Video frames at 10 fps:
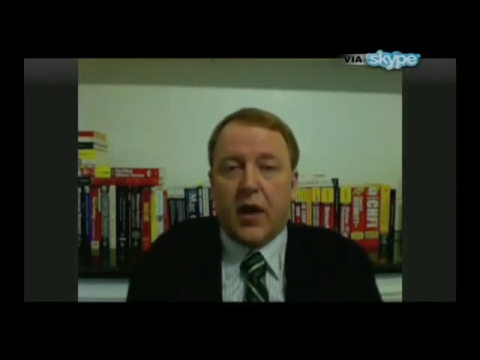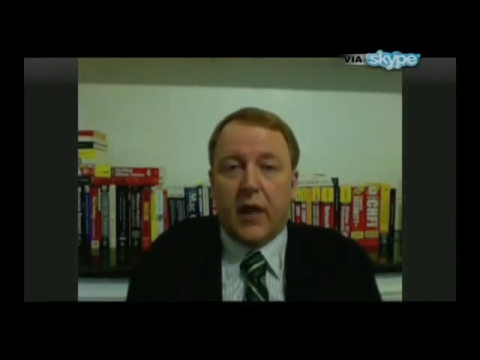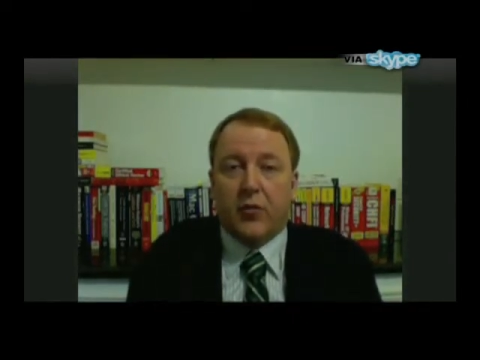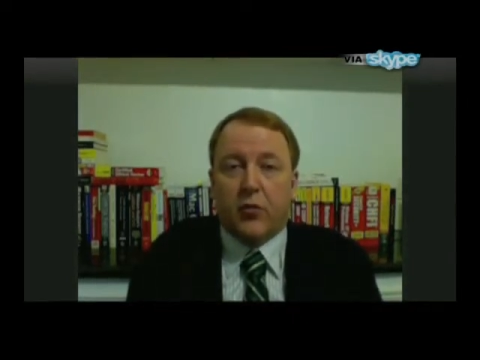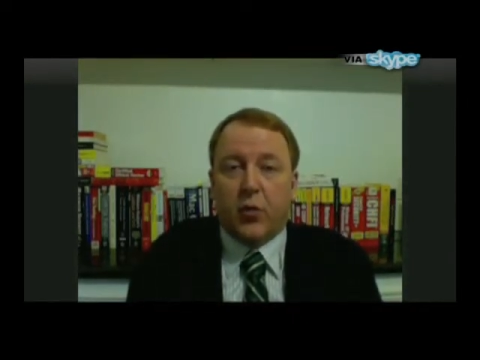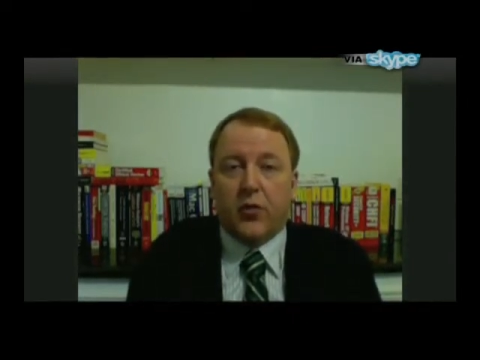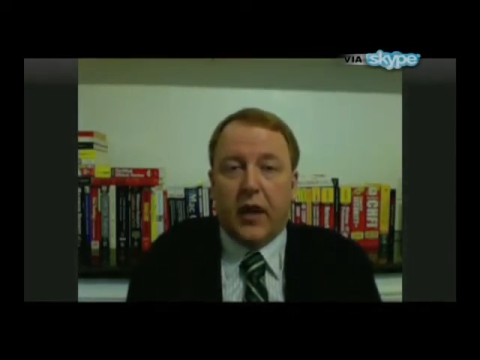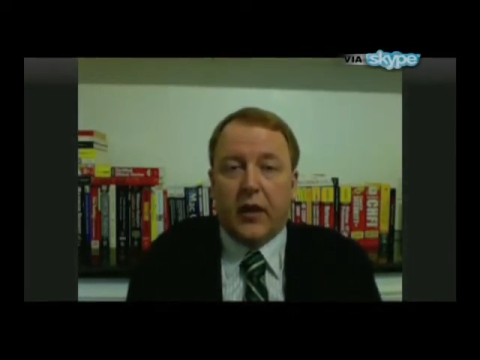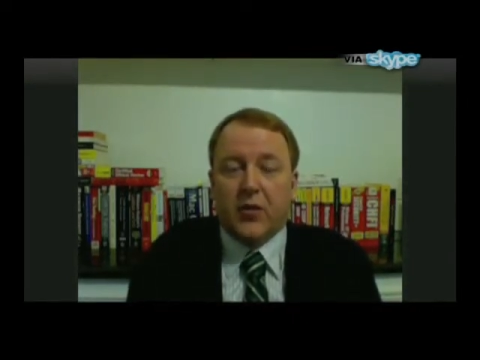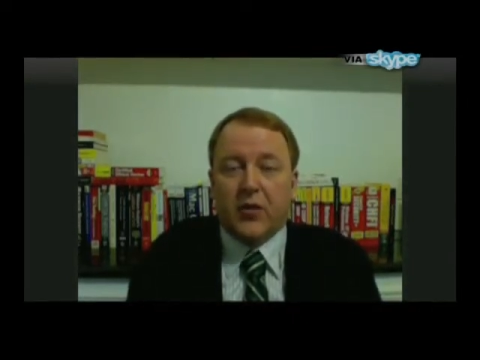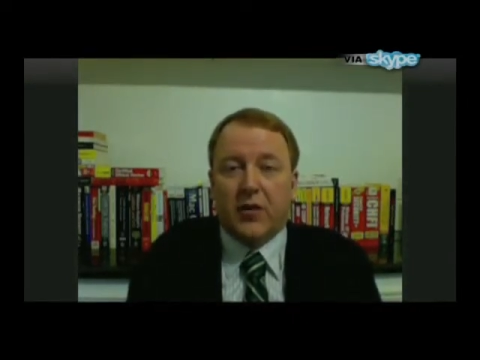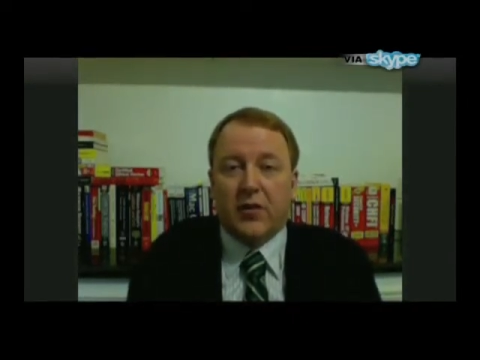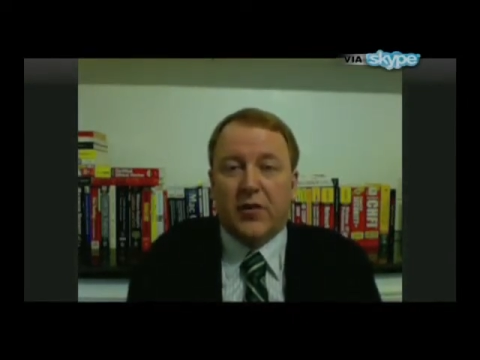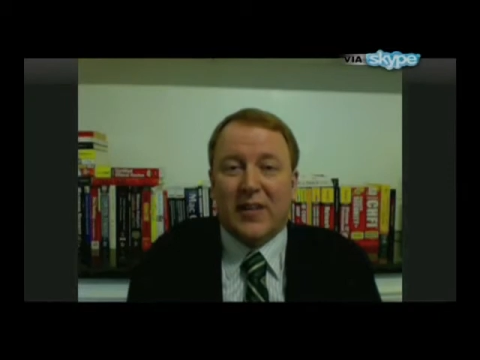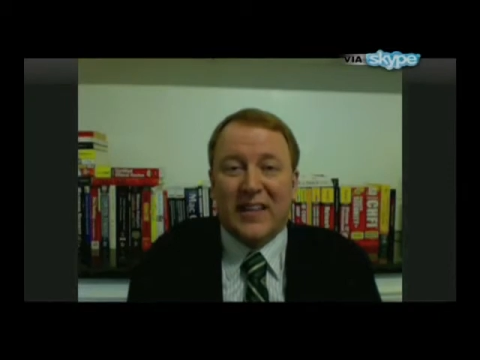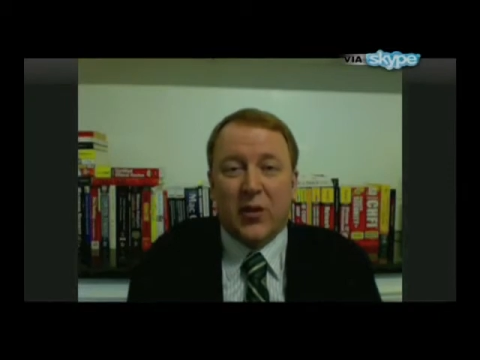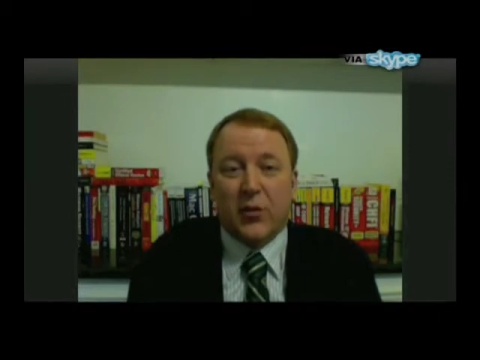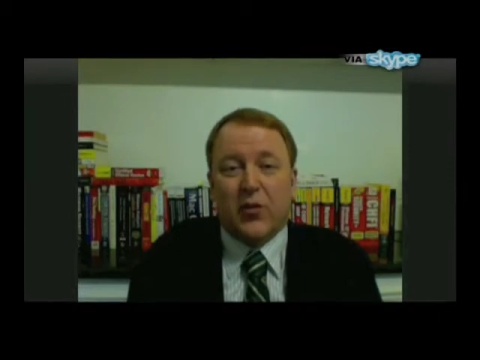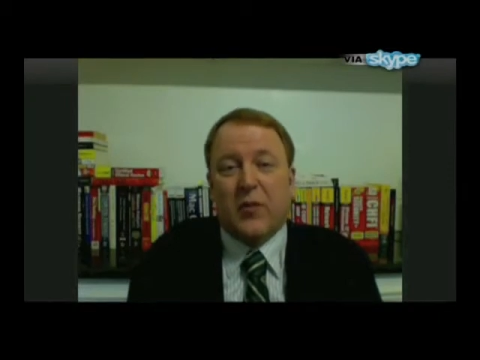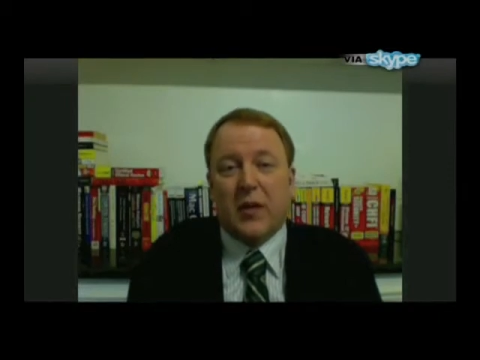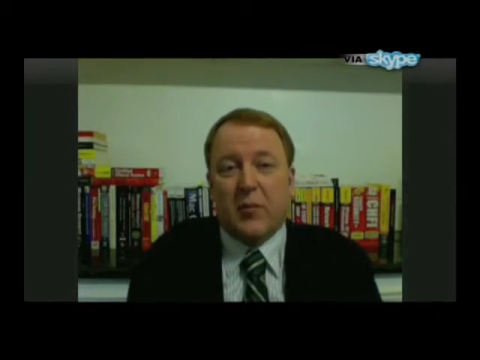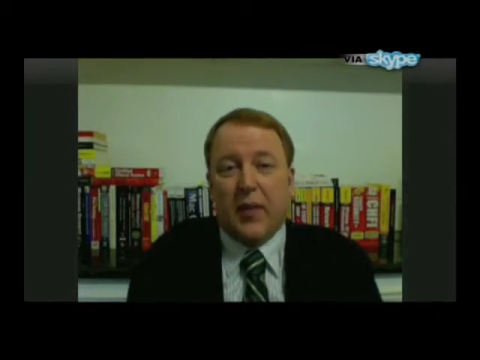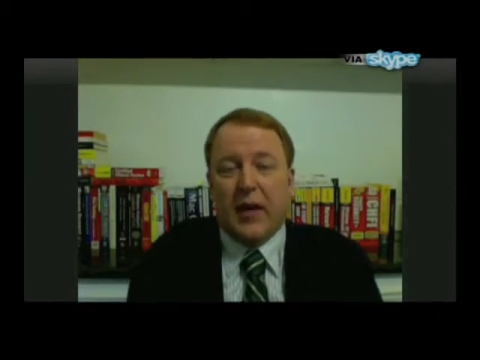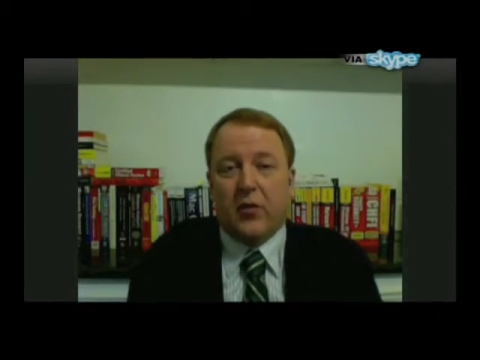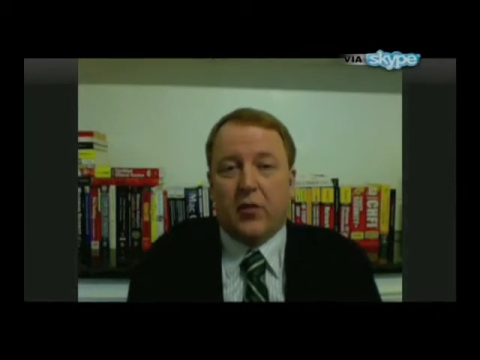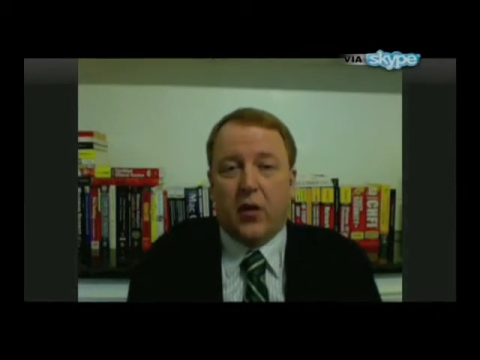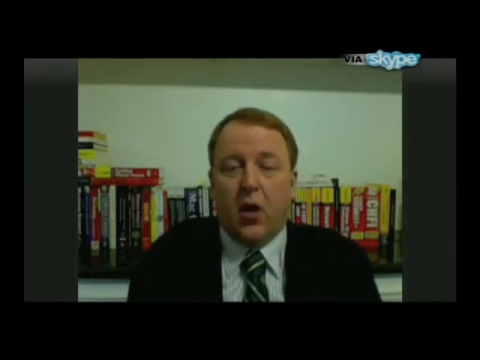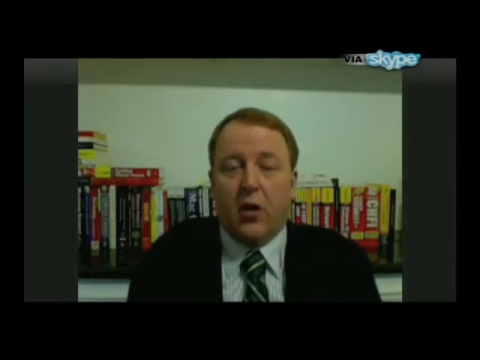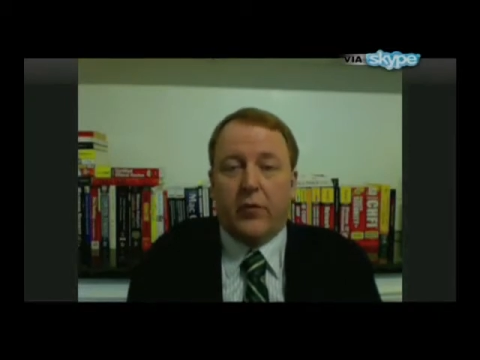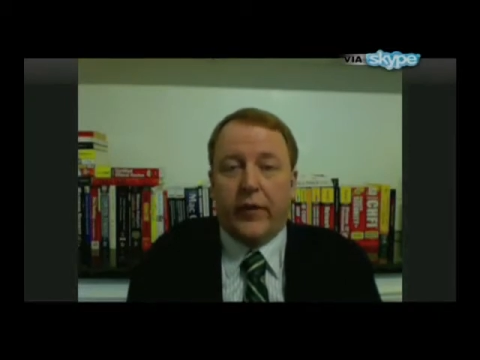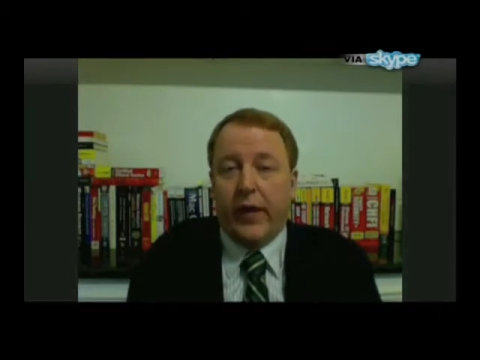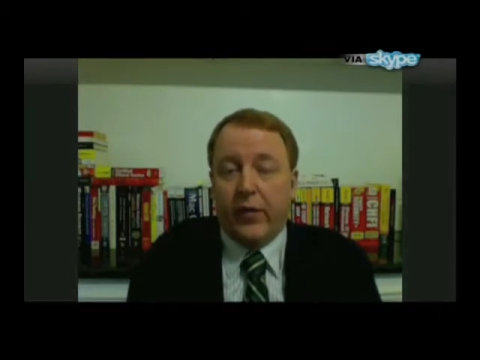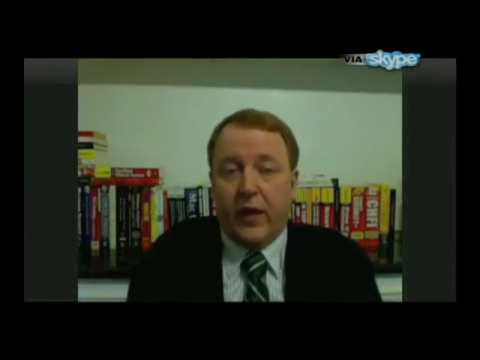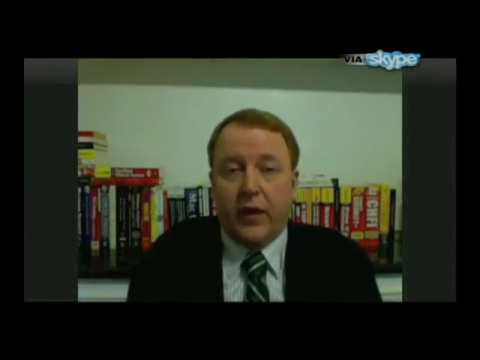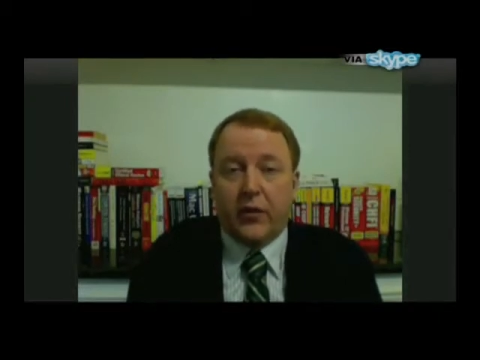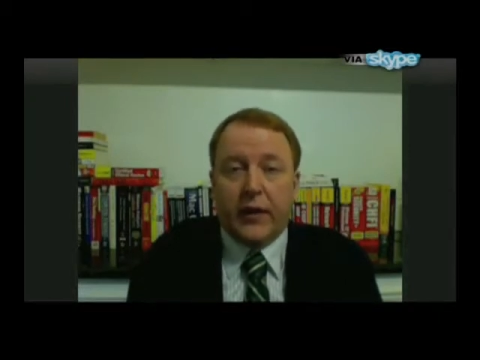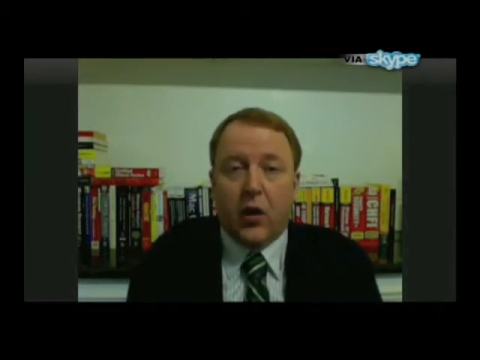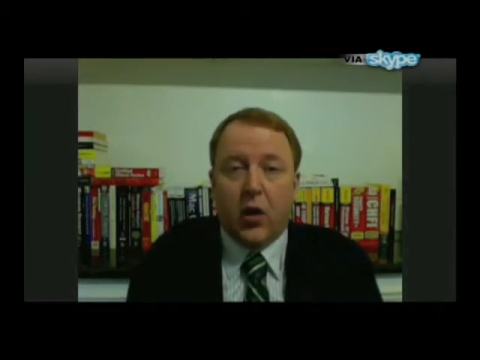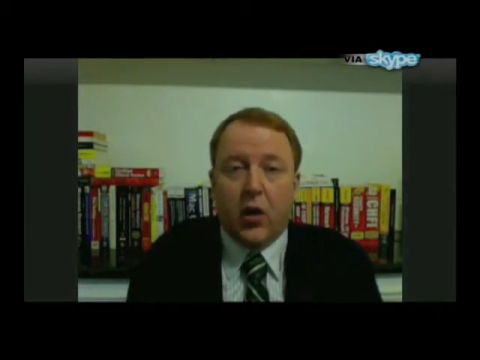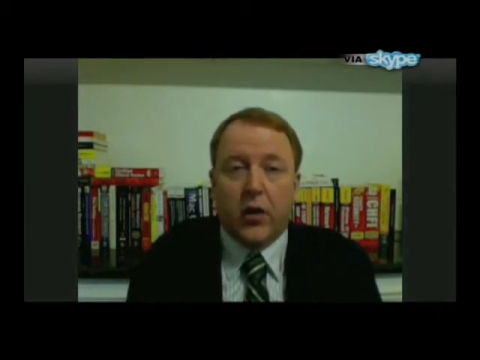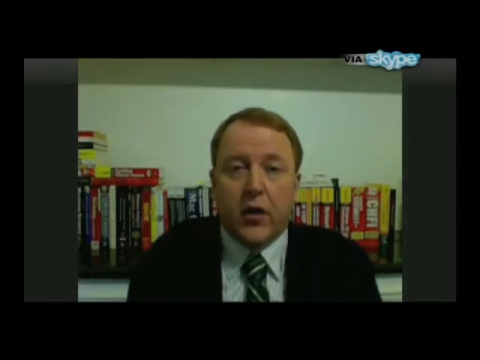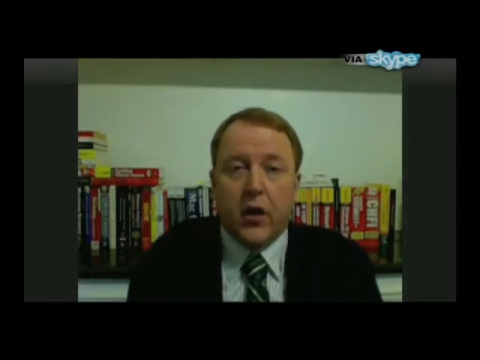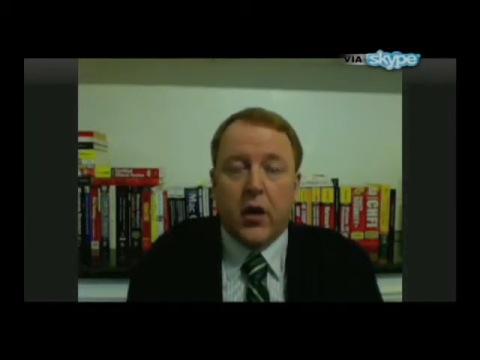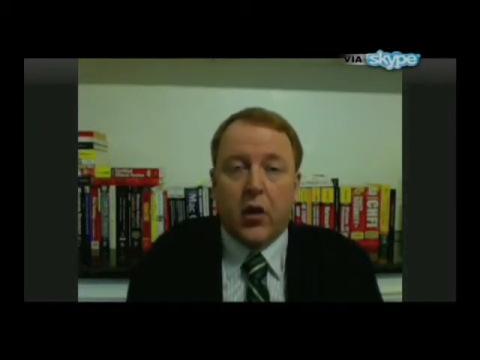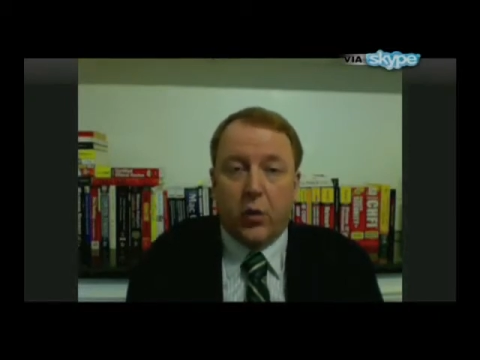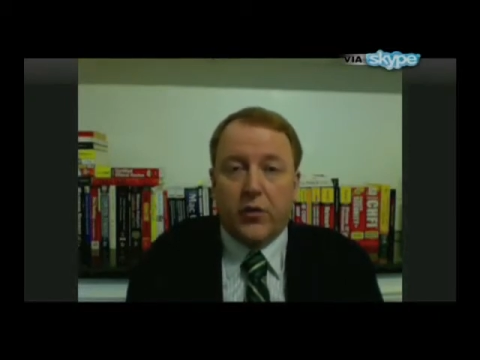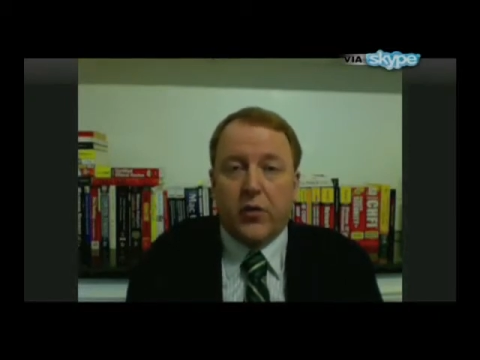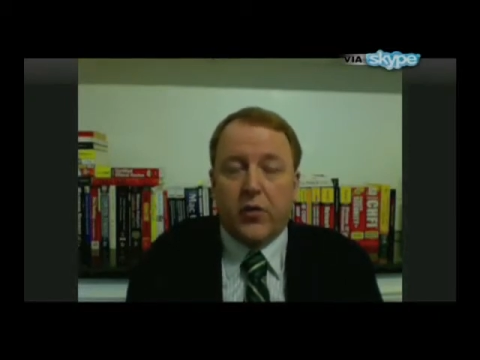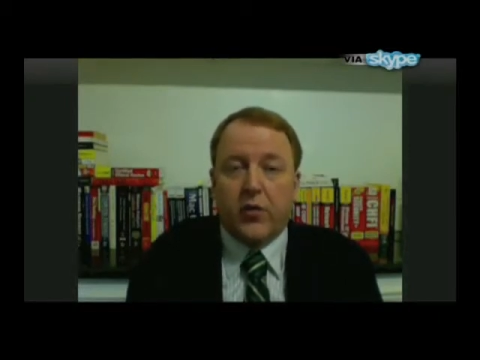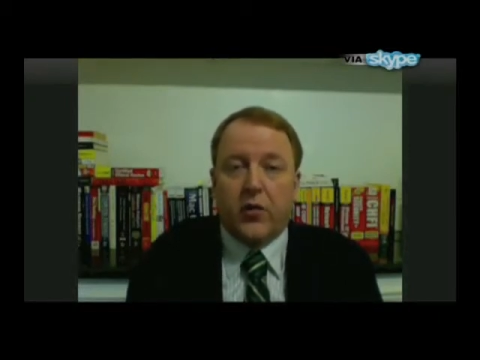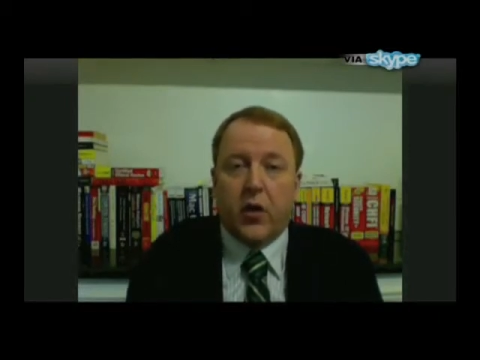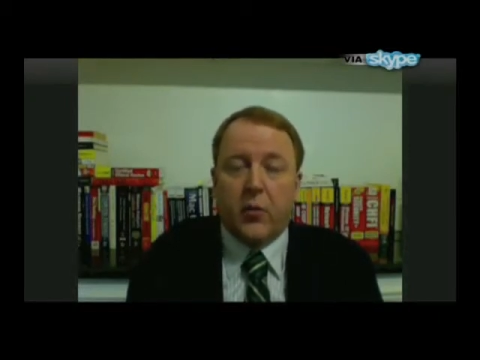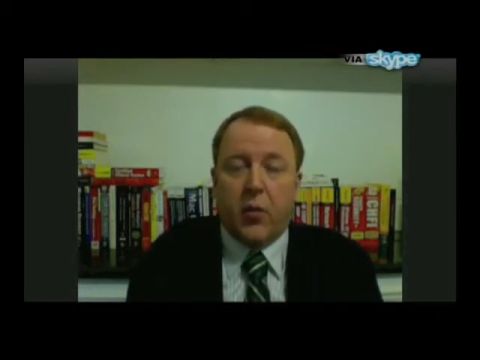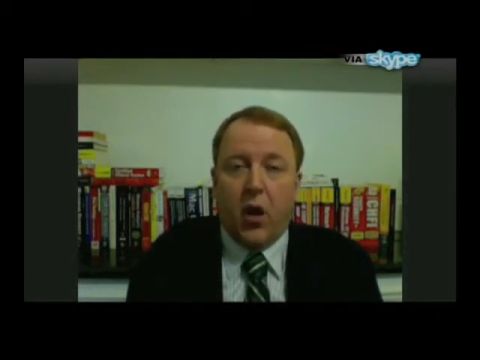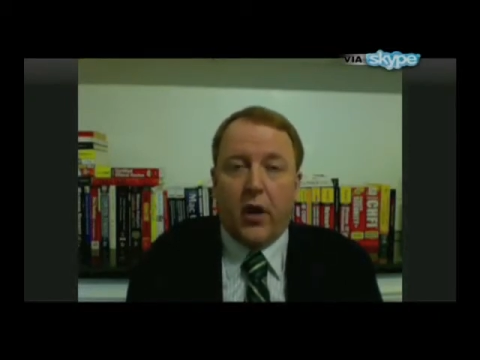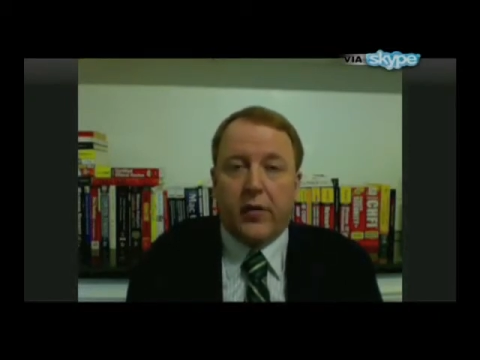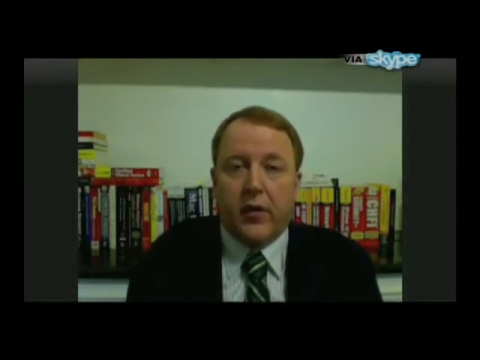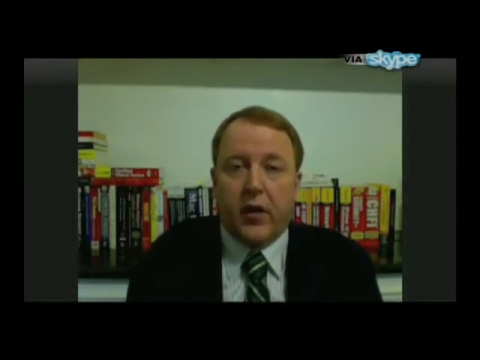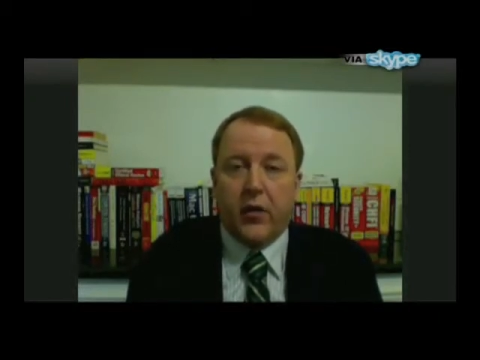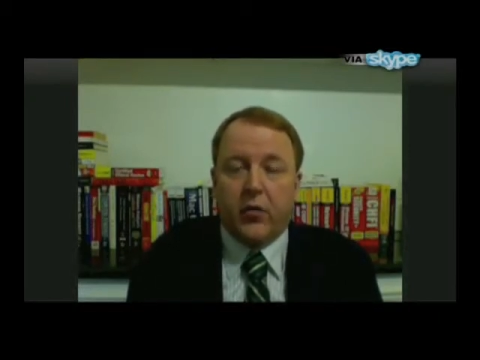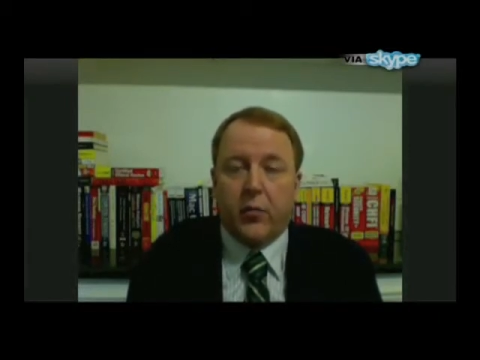types of protections until something bad has actually occurred, which is the scary part of this.